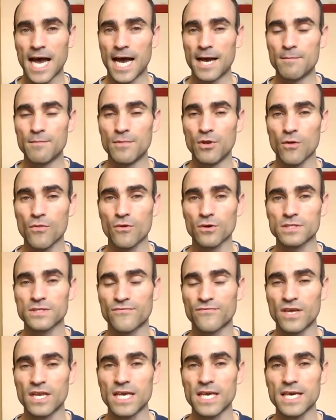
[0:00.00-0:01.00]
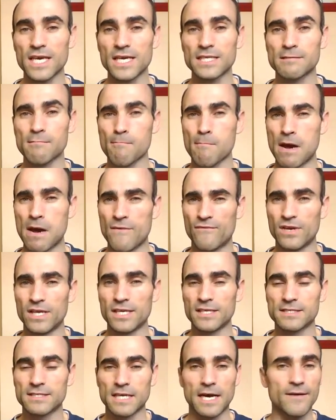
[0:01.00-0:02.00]
I'm not those feelings. My
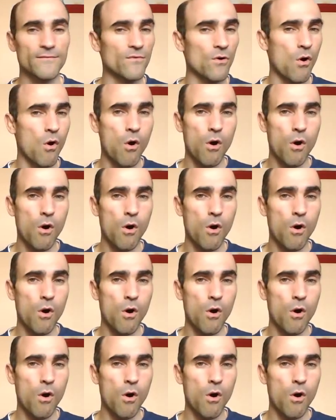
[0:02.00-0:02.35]
feelings are